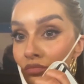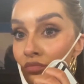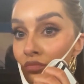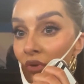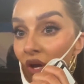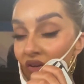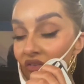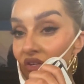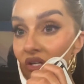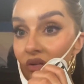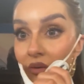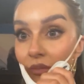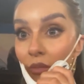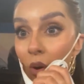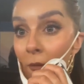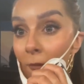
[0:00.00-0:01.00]
Nice scenery,
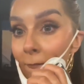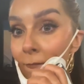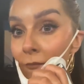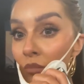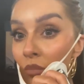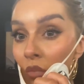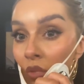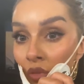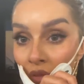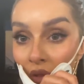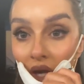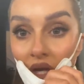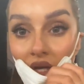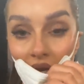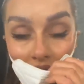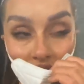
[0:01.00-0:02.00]
mum. Yeah. Like
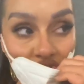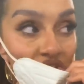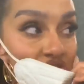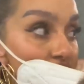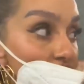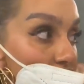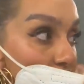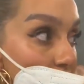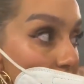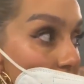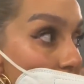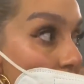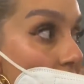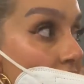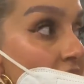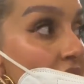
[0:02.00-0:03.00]
a nice restaurant to eat
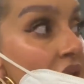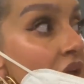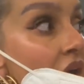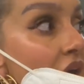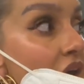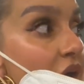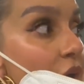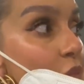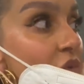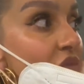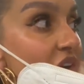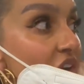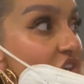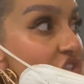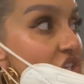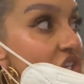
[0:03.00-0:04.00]
at. Um, we've
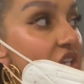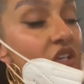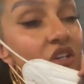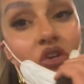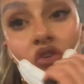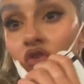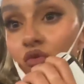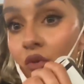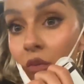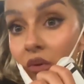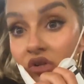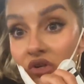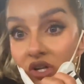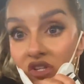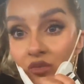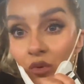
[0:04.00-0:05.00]
actually used public
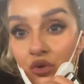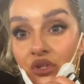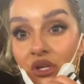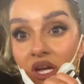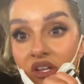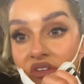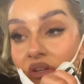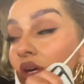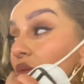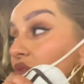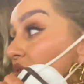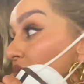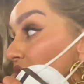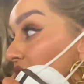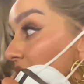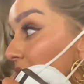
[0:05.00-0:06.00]
transport to get to here, which
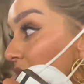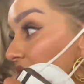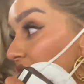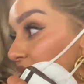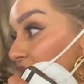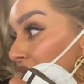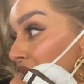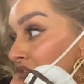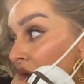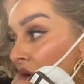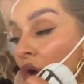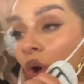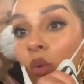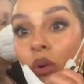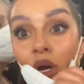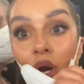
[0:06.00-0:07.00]
I'm really impressed with.
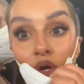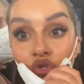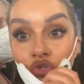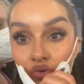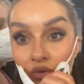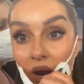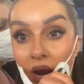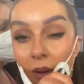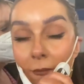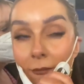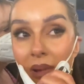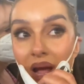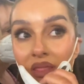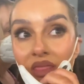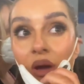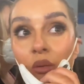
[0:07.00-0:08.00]
Right. We got a tram
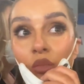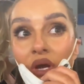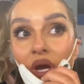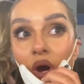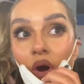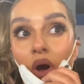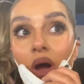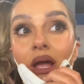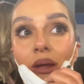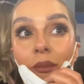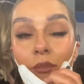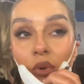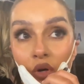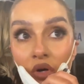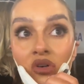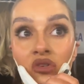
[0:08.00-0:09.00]
and then we got a
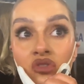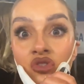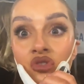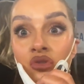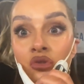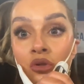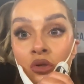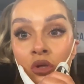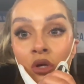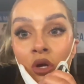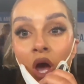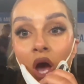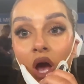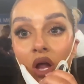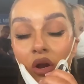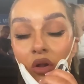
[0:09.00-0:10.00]
bus.
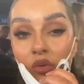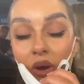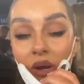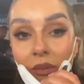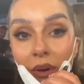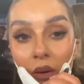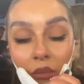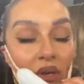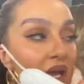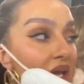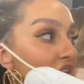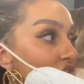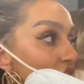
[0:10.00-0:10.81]
And on the way back, we're getting